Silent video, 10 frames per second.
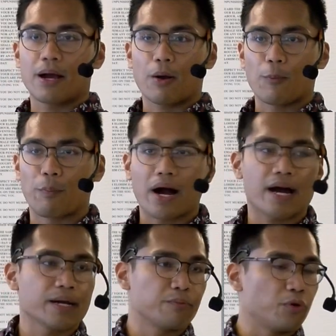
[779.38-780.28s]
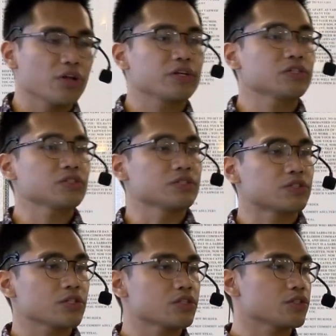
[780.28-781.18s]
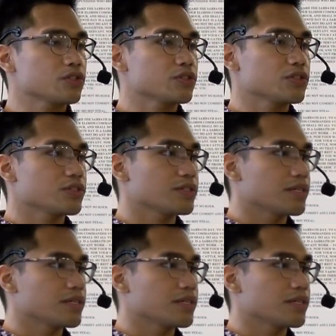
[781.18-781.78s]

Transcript: by brothers and sisters,